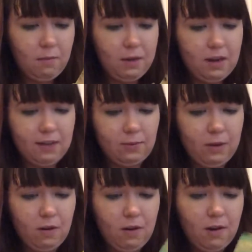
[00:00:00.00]
Because
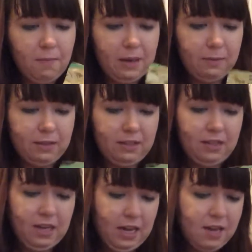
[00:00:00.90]
we all make
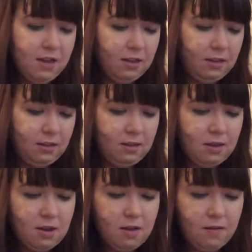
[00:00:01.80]
mistakes.
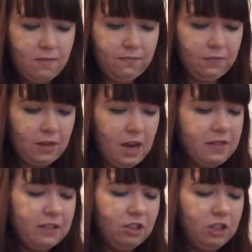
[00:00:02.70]

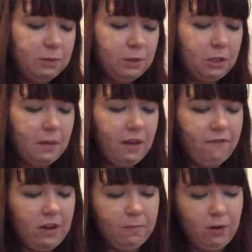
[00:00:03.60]
And this is just supposed to be a
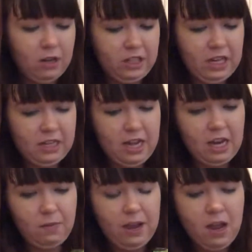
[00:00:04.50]
fun project
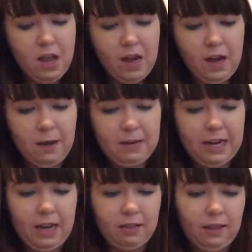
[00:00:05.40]
anyway. Now I'm
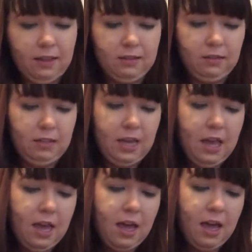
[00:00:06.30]
cutting out the lizard's
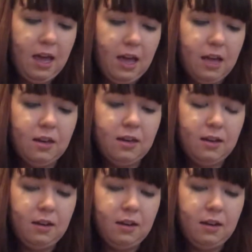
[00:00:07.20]
head.